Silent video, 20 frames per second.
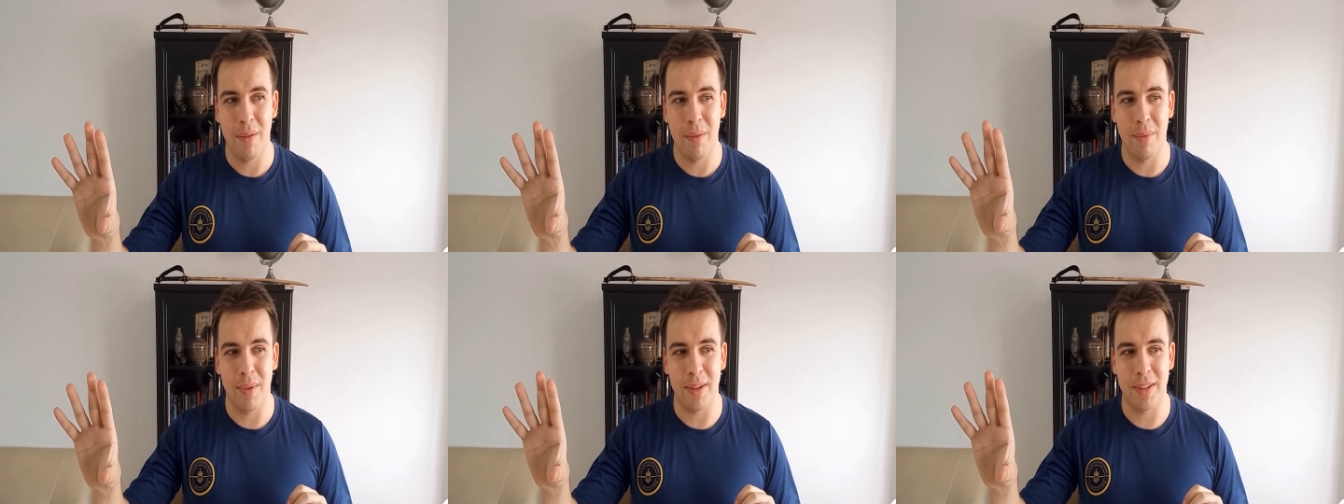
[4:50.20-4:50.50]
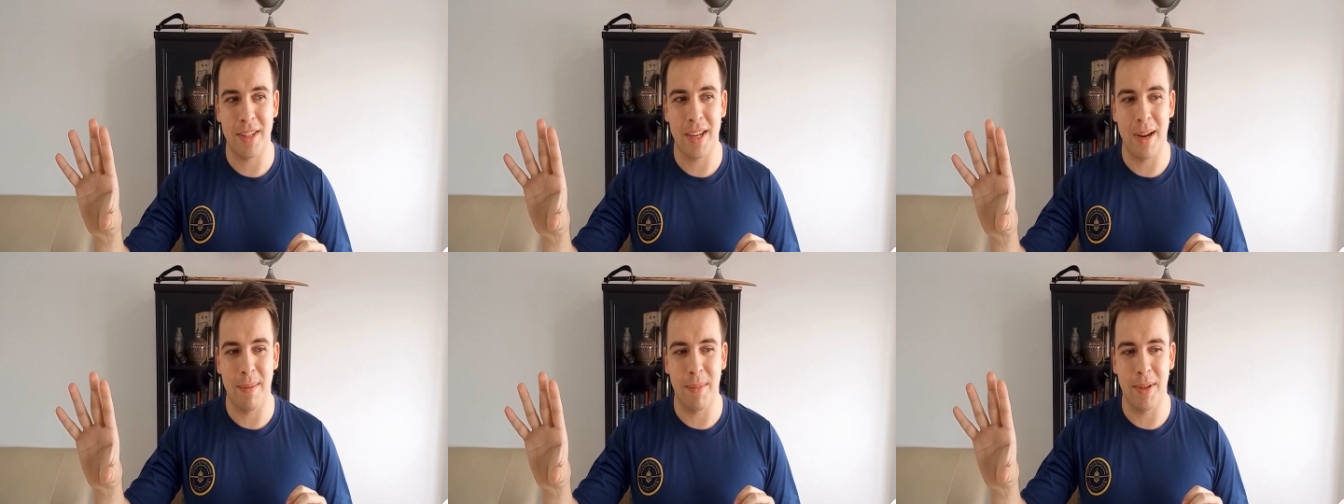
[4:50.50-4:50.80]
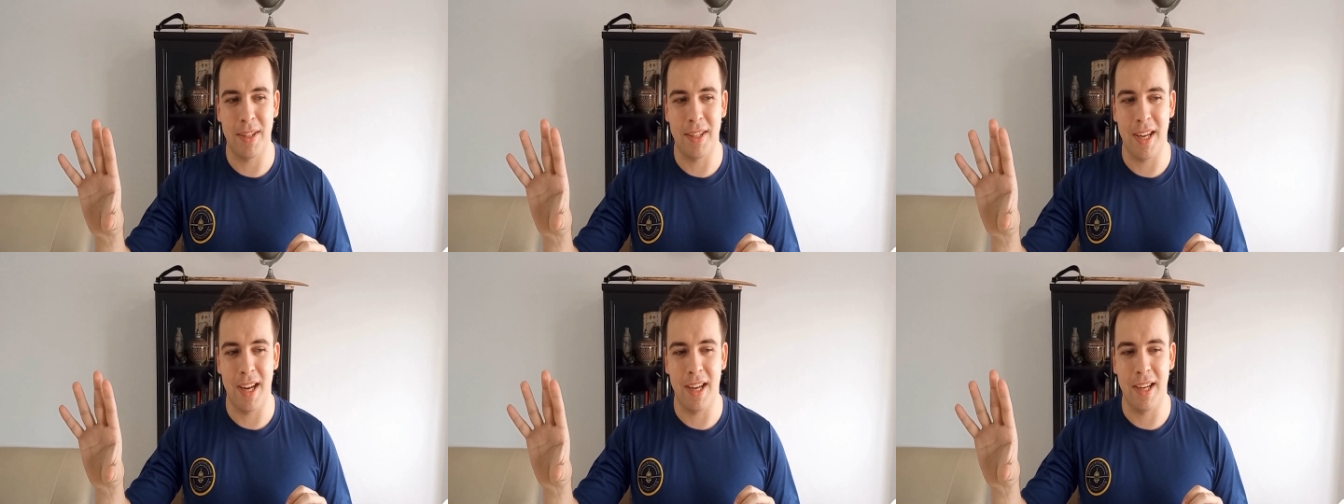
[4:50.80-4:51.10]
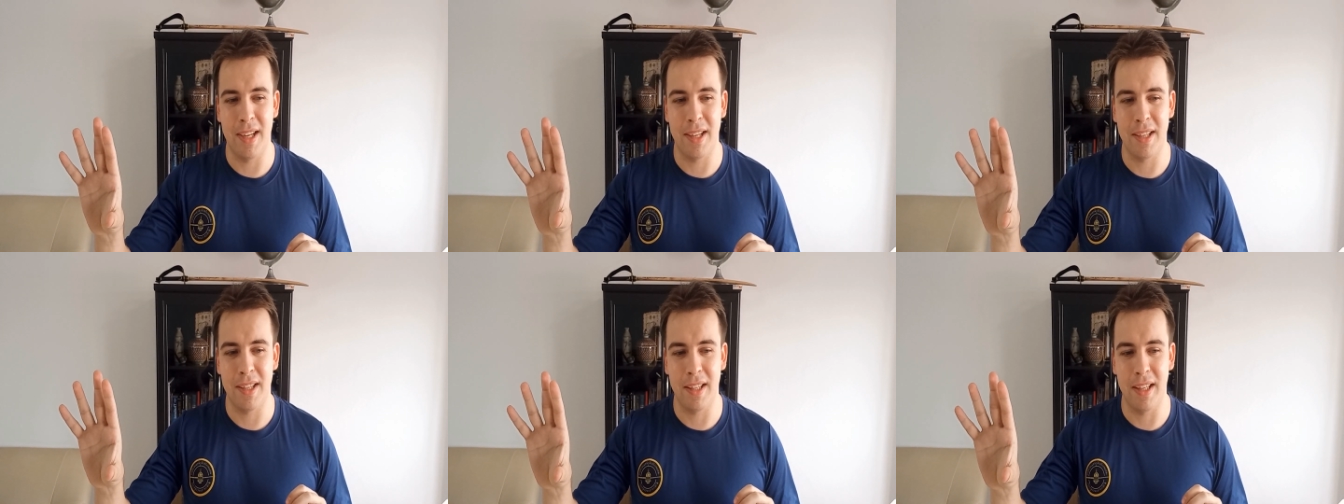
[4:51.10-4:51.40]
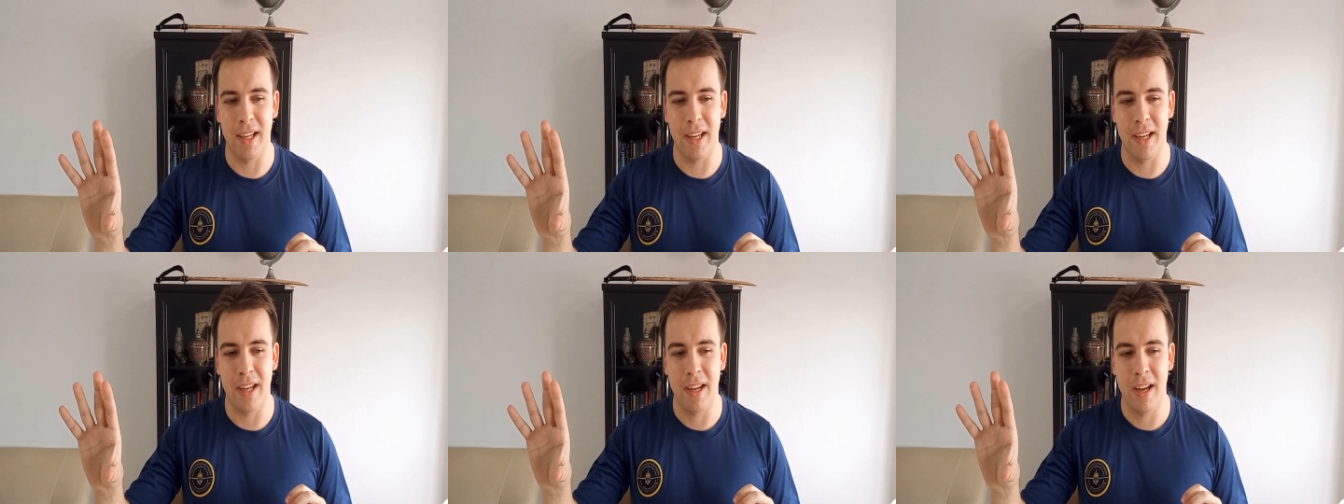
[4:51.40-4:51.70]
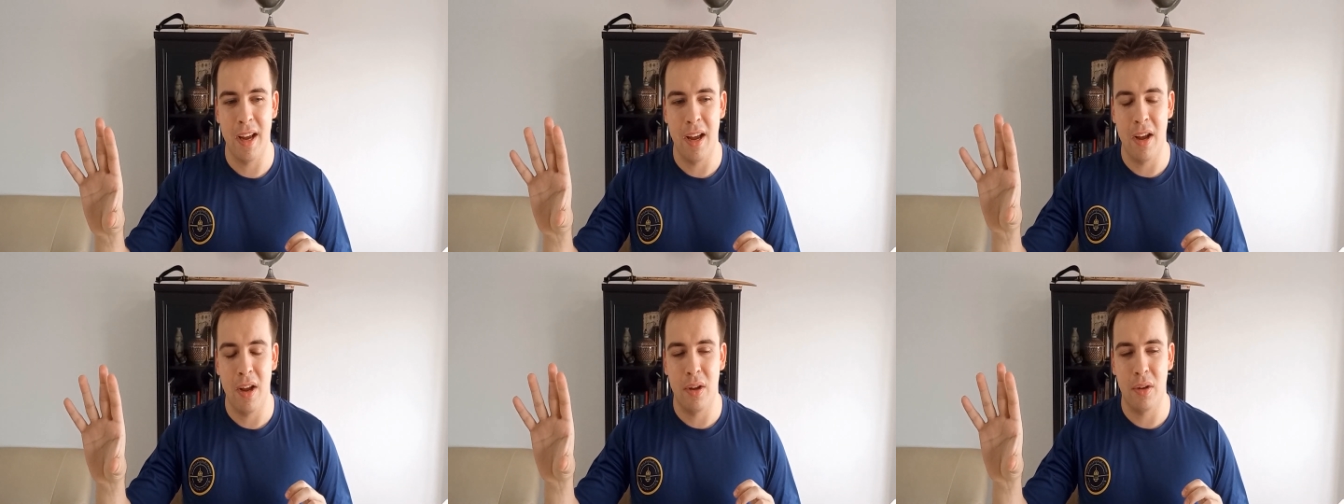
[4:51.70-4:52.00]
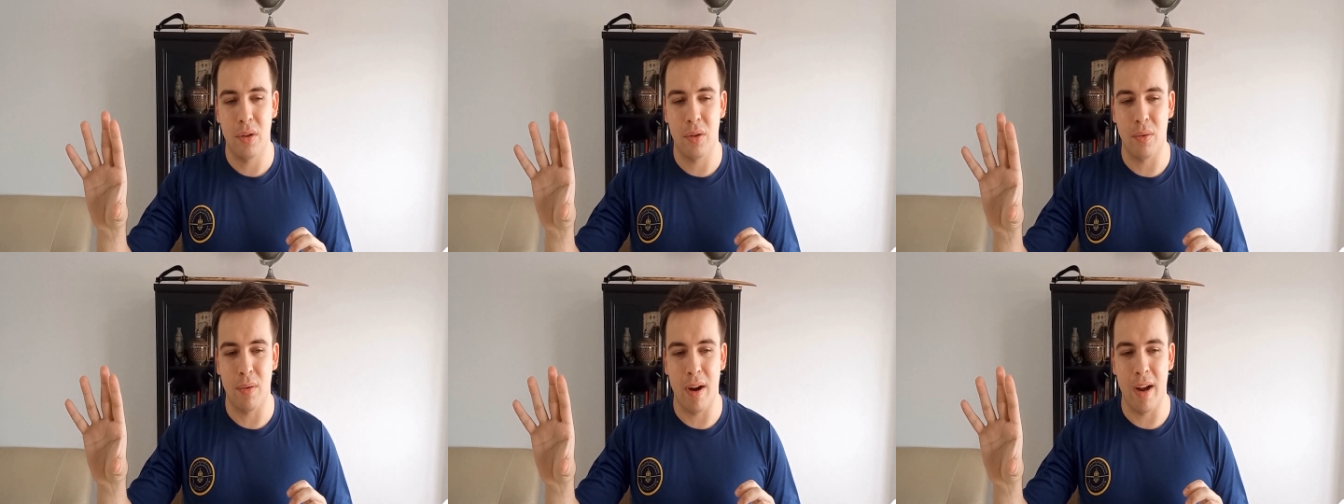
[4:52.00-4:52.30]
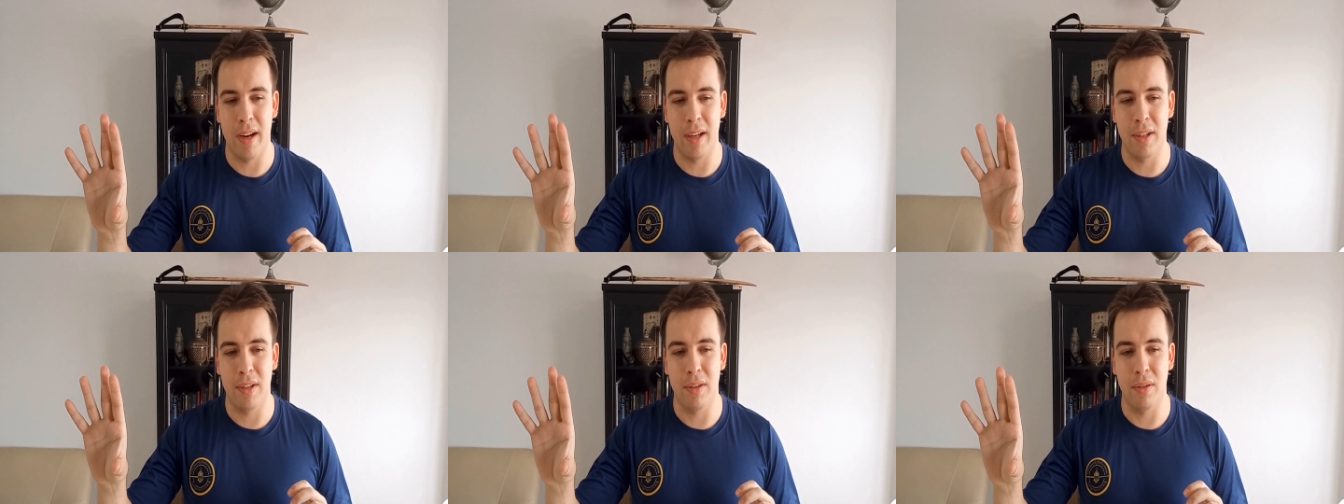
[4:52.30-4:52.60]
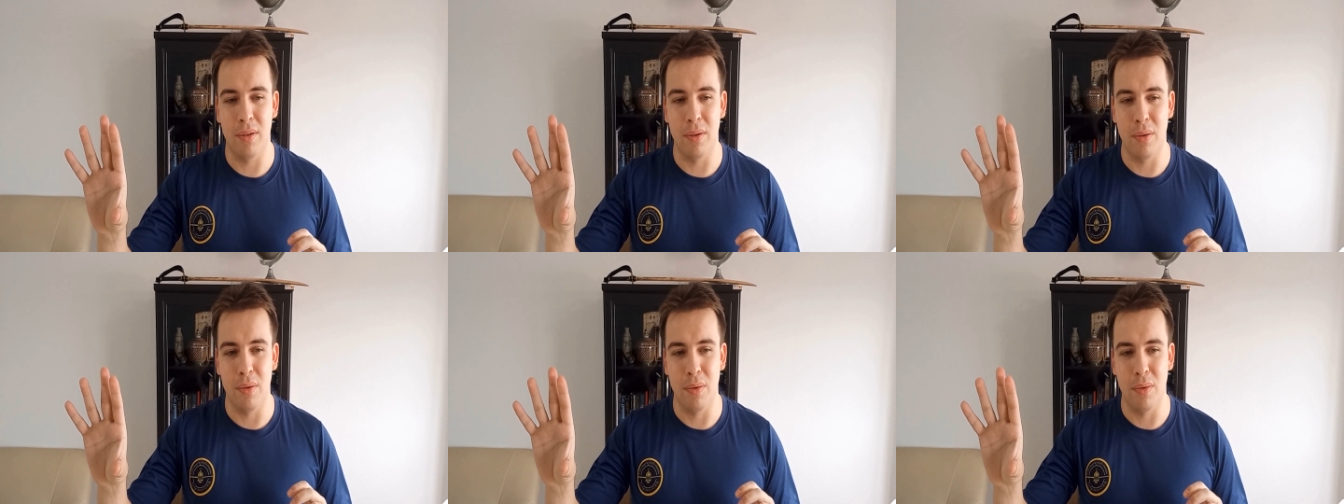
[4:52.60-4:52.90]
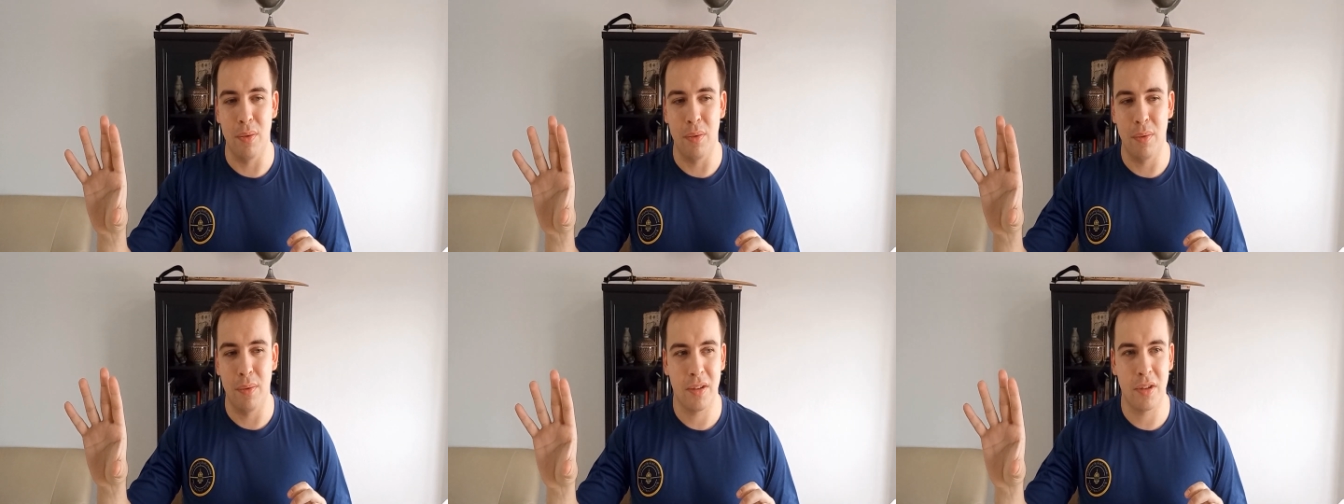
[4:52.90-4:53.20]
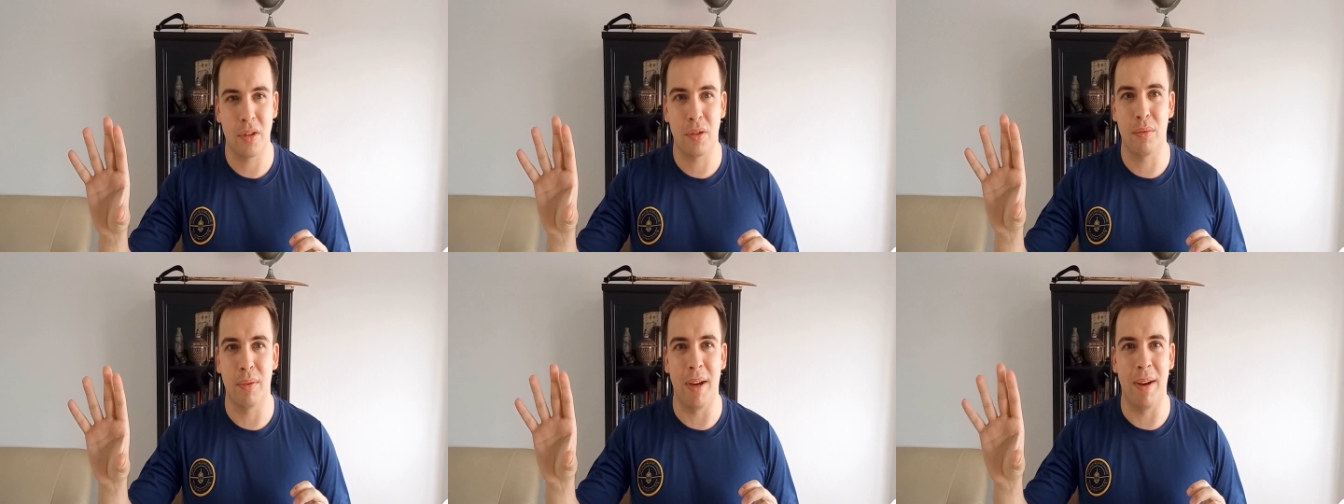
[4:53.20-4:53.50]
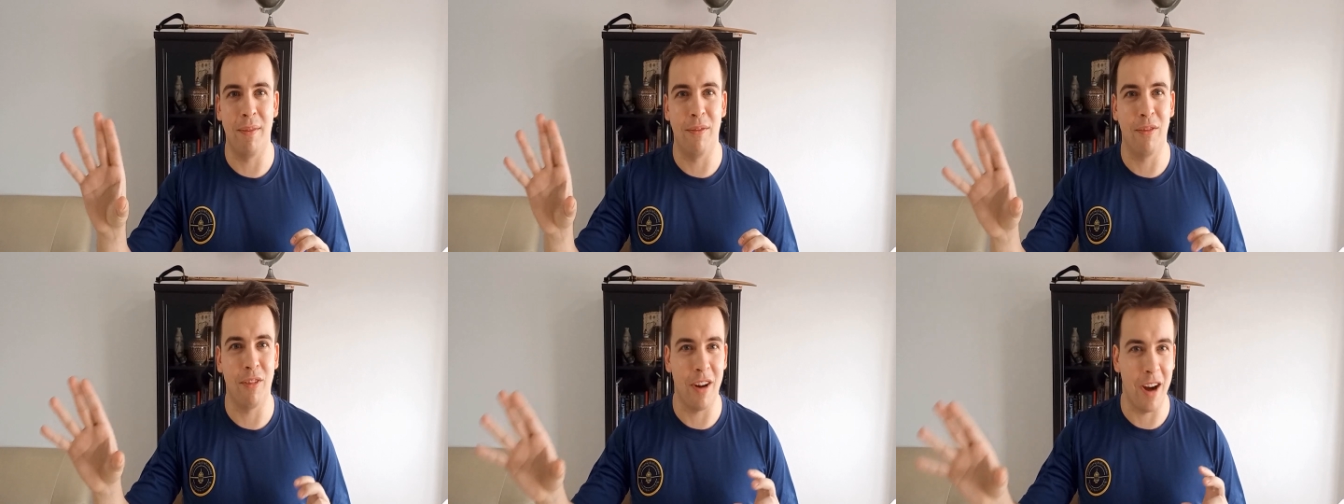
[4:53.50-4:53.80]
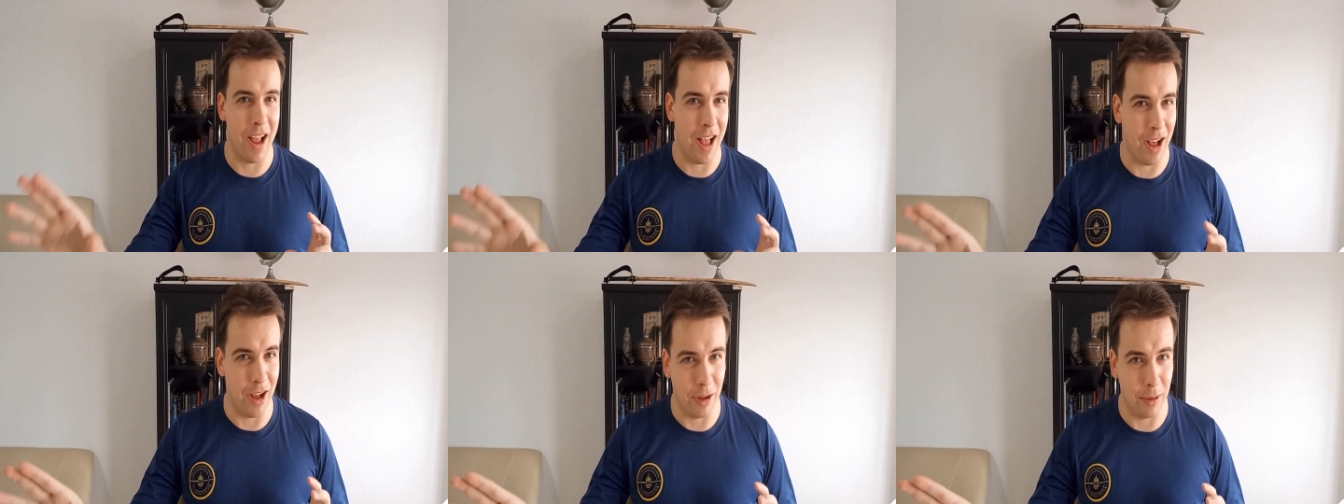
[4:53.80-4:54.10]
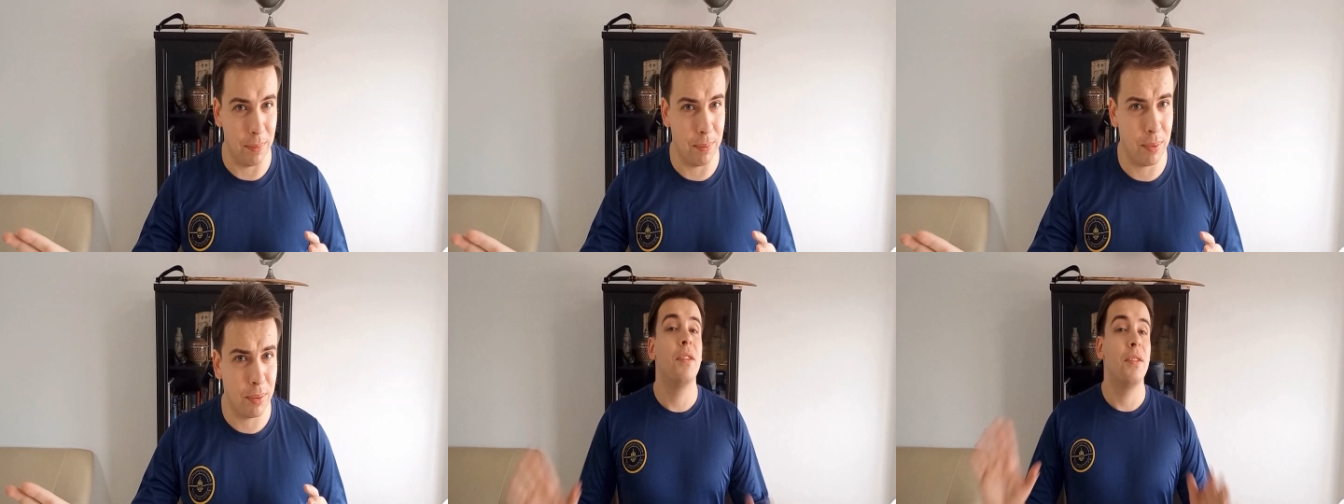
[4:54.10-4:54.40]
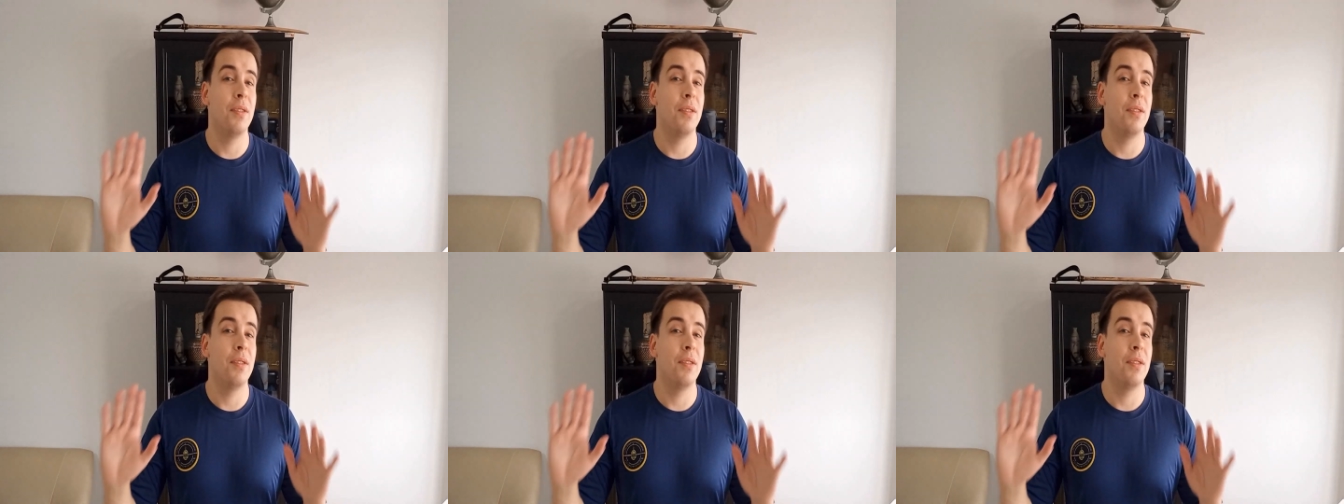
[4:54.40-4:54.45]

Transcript: while simultaneously trying to scream for help.